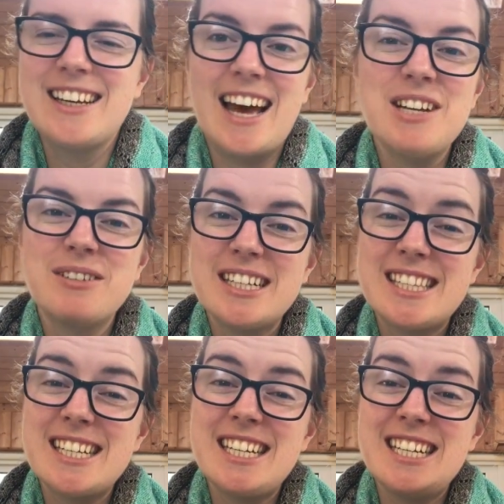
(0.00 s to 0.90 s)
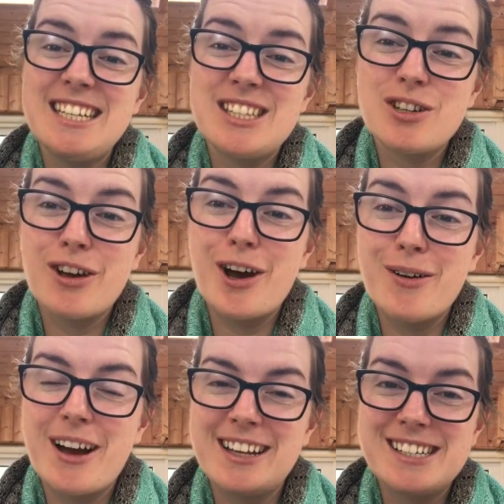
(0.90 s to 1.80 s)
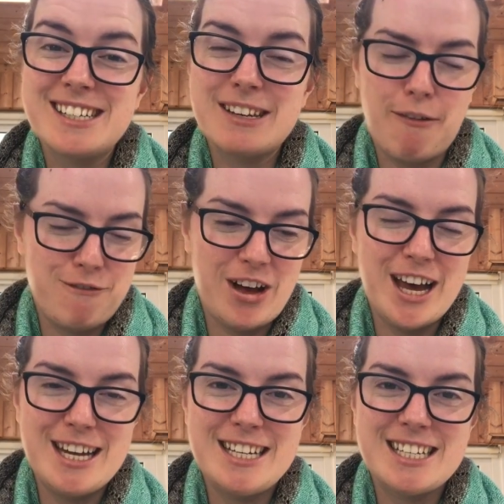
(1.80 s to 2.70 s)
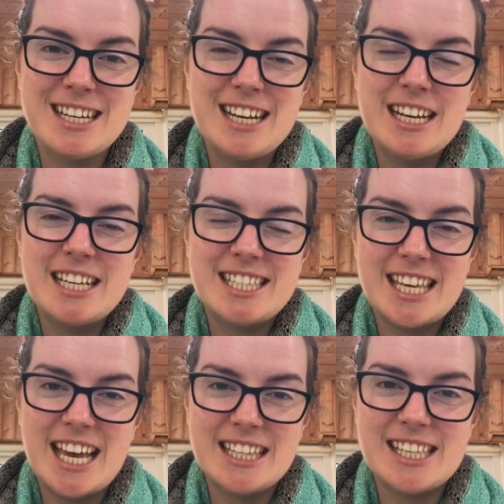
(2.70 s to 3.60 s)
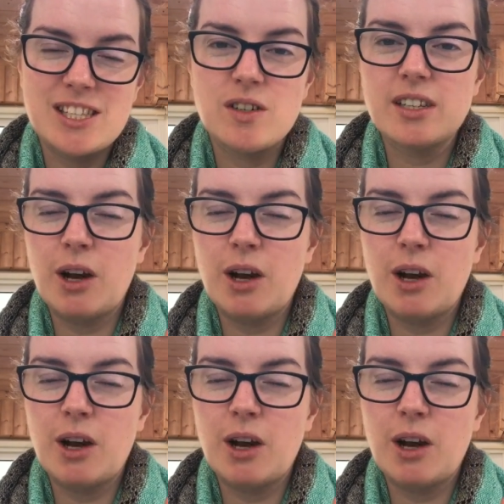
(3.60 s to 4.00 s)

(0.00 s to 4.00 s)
Anyone in Sydney needs to go and find Skein Sisters.